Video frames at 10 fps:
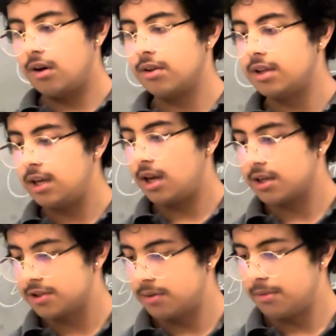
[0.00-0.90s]
on the
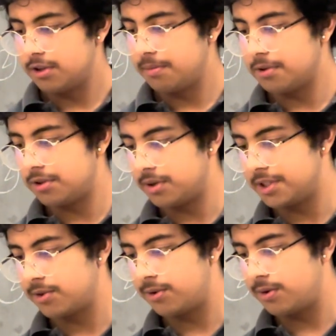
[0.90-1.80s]
extra multiple choice
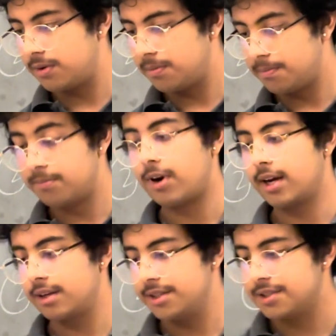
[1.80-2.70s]

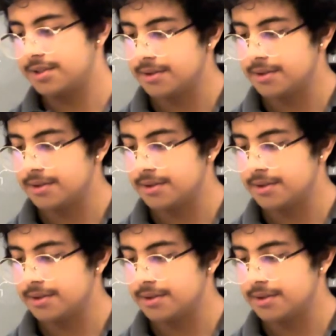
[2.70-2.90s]
practice.